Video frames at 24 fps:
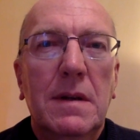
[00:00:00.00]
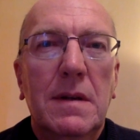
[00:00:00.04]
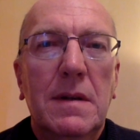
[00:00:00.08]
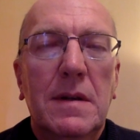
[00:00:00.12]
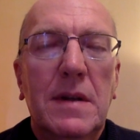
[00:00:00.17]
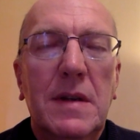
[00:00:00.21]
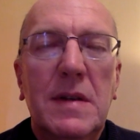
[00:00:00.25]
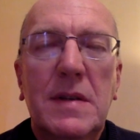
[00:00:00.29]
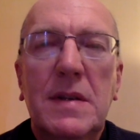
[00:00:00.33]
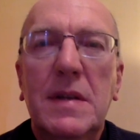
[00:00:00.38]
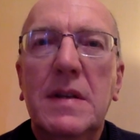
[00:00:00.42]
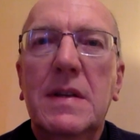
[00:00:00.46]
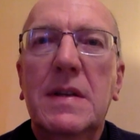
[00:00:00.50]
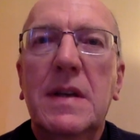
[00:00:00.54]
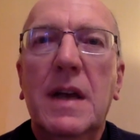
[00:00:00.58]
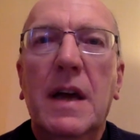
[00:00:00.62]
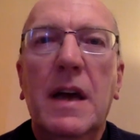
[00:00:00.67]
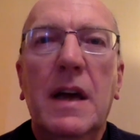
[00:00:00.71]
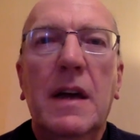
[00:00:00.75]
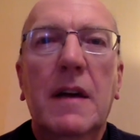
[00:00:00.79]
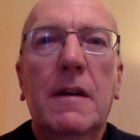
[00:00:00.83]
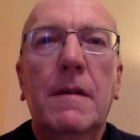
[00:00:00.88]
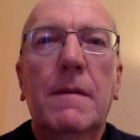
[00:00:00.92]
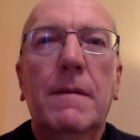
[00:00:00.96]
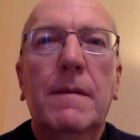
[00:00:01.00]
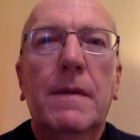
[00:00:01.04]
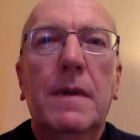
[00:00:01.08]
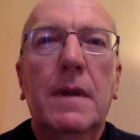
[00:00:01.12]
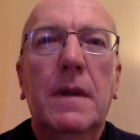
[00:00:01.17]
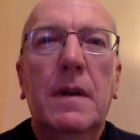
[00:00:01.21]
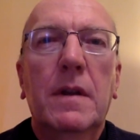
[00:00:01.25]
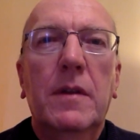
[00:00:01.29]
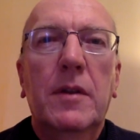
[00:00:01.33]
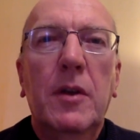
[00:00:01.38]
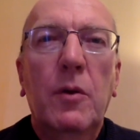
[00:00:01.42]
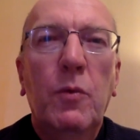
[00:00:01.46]
It is to say
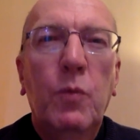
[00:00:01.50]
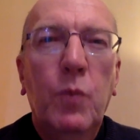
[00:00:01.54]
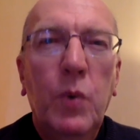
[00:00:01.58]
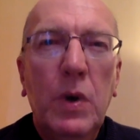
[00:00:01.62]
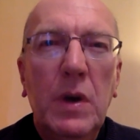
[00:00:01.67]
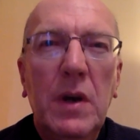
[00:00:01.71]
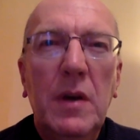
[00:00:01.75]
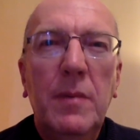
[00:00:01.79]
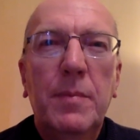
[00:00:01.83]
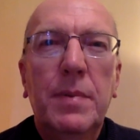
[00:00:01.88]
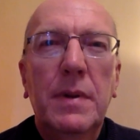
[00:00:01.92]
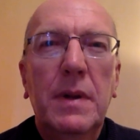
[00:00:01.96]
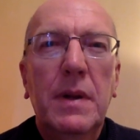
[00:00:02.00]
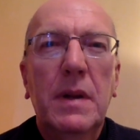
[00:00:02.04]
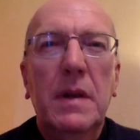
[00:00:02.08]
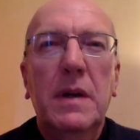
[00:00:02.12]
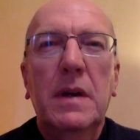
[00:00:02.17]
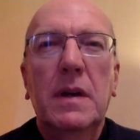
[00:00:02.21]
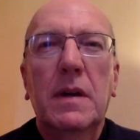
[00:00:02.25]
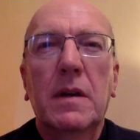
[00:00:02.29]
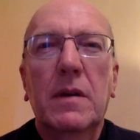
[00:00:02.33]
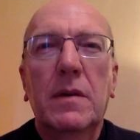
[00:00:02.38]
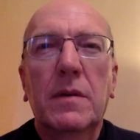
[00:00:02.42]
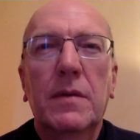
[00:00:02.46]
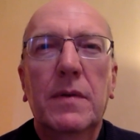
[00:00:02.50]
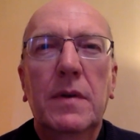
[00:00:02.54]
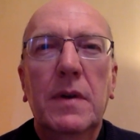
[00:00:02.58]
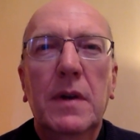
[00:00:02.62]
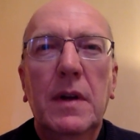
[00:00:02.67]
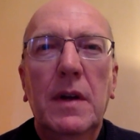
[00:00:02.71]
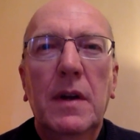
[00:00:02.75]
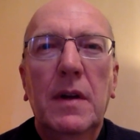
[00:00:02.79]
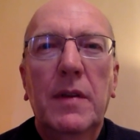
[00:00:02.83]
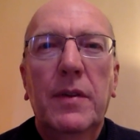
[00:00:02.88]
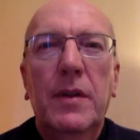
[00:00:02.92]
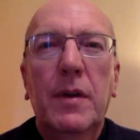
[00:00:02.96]
that we believe
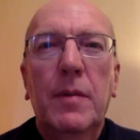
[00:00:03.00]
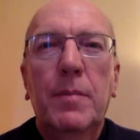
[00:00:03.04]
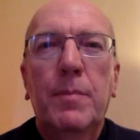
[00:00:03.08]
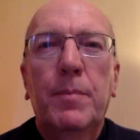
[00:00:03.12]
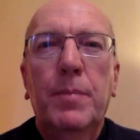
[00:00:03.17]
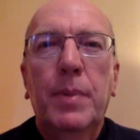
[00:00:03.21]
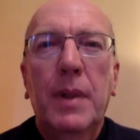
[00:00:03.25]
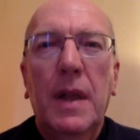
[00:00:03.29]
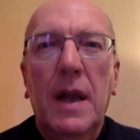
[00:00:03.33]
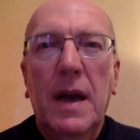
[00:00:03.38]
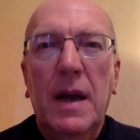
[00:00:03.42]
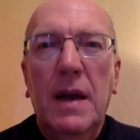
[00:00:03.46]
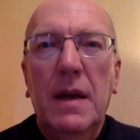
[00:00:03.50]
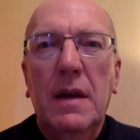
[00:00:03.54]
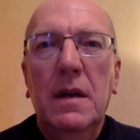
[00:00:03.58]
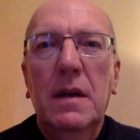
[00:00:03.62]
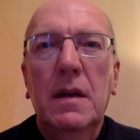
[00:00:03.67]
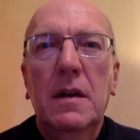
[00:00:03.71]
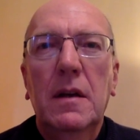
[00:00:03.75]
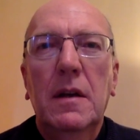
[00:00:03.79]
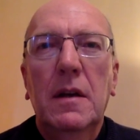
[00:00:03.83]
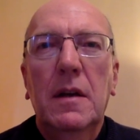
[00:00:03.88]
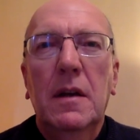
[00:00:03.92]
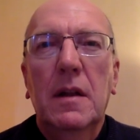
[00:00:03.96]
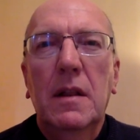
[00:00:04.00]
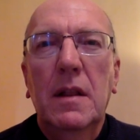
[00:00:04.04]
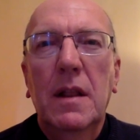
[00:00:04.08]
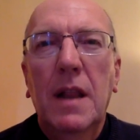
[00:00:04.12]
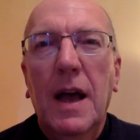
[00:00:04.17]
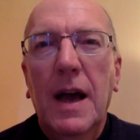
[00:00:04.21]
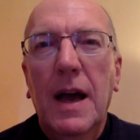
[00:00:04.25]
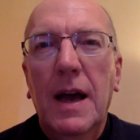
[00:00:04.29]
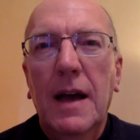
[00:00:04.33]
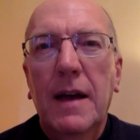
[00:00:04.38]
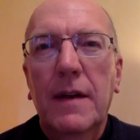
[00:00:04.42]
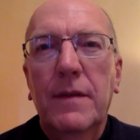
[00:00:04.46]
that Black
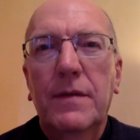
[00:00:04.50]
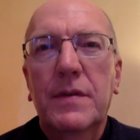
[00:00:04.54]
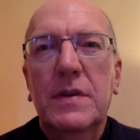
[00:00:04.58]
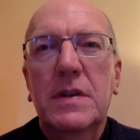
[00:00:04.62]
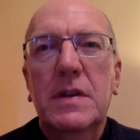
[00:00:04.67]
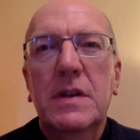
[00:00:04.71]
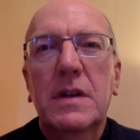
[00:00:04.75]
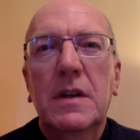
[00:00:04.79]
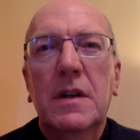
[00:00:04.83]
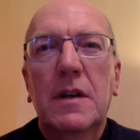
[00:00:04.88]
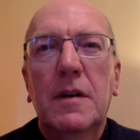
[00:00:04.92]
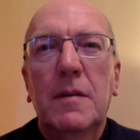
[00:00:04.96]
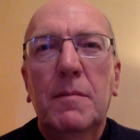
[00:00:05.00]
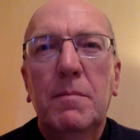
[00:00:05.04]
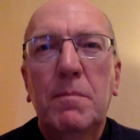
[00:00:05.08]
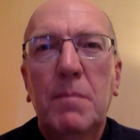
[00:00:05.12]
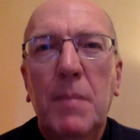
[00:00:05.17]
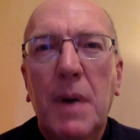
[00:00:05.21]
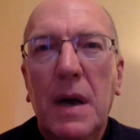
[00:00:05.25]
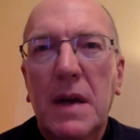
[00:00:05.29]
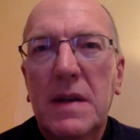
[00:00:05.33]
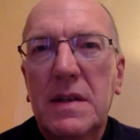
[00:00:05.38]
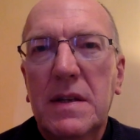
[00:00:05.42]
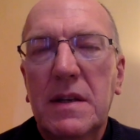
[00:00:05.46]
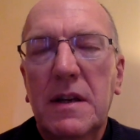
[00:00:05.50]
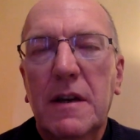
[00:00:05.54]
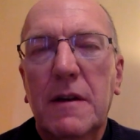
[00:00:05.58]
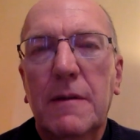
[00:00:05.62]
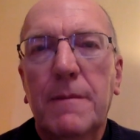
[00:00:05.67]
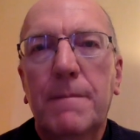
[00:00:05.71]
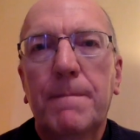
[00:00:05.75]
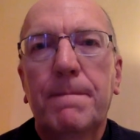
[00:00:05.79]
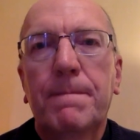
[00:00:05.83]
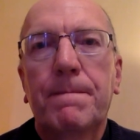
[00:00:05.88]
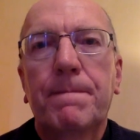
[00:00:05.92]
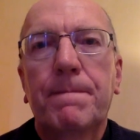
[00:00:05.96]
Lives Matter.